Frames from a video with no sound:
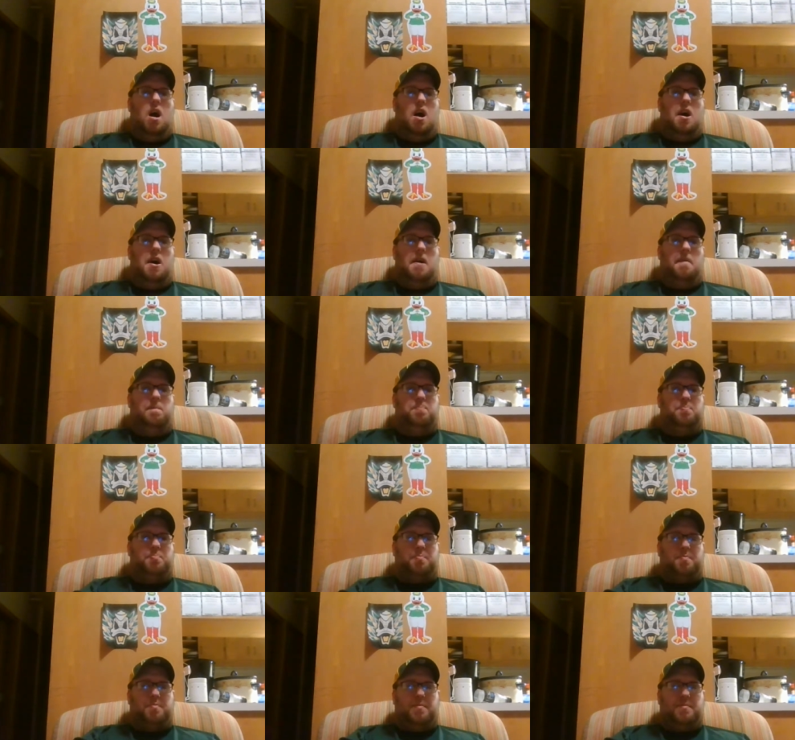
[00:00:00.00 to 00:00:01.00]
Um,
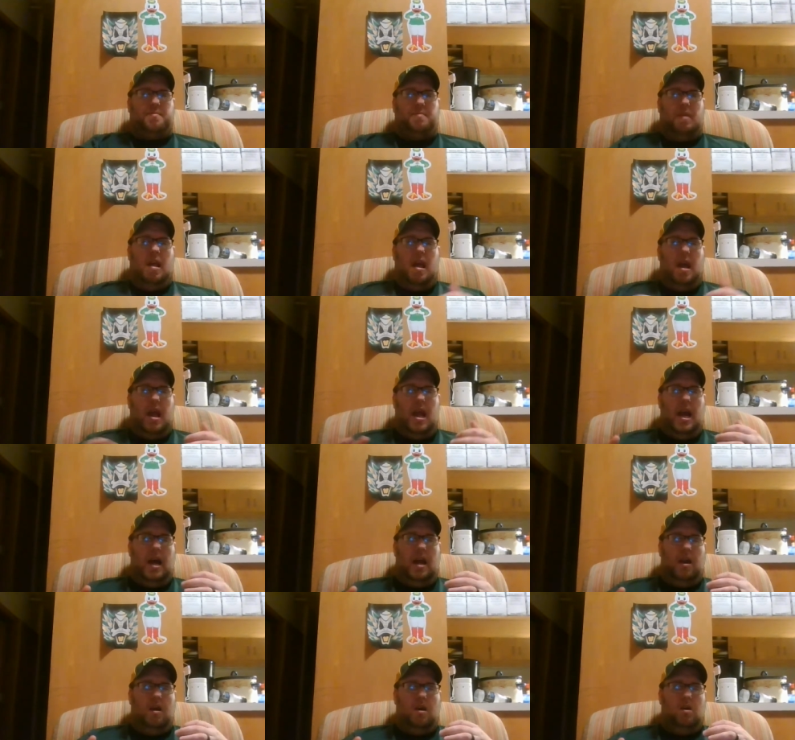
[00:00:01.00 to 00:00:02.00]

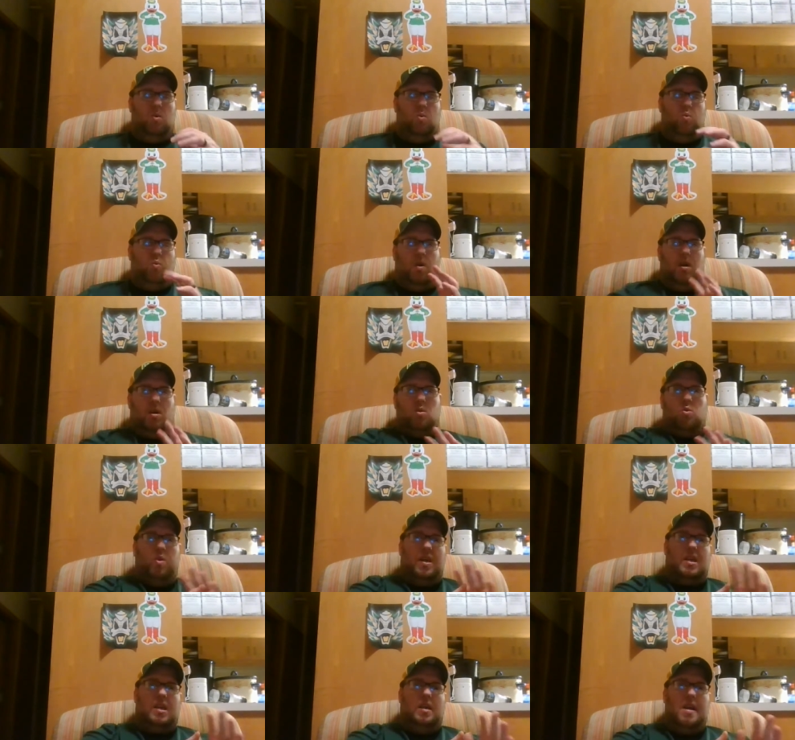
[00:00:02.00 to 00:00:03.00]
and one
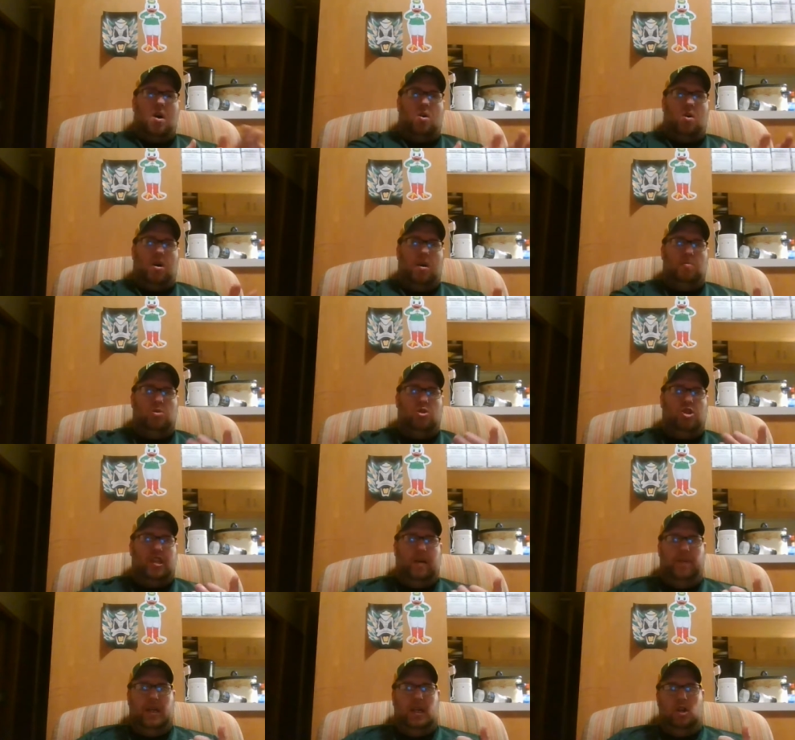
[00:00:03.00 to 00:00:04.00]
quick note on
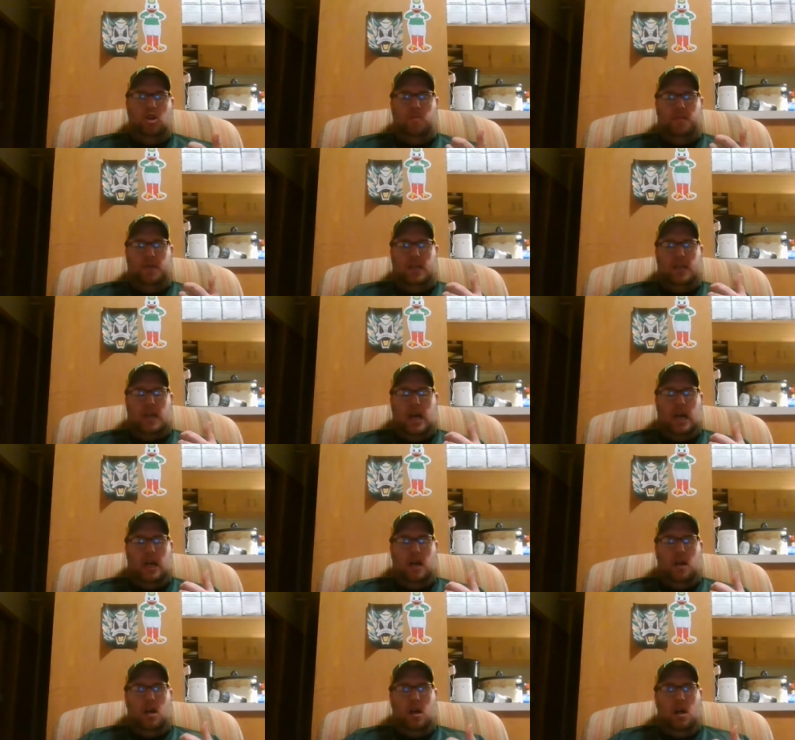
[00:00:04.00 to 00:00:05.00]
Jamie Newman,
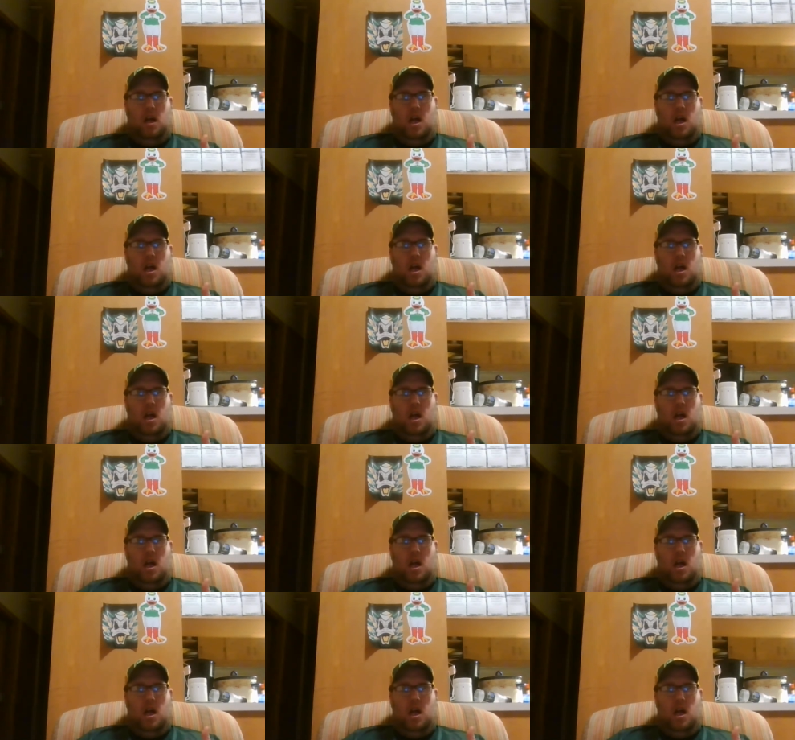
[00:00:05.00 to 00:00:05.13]
a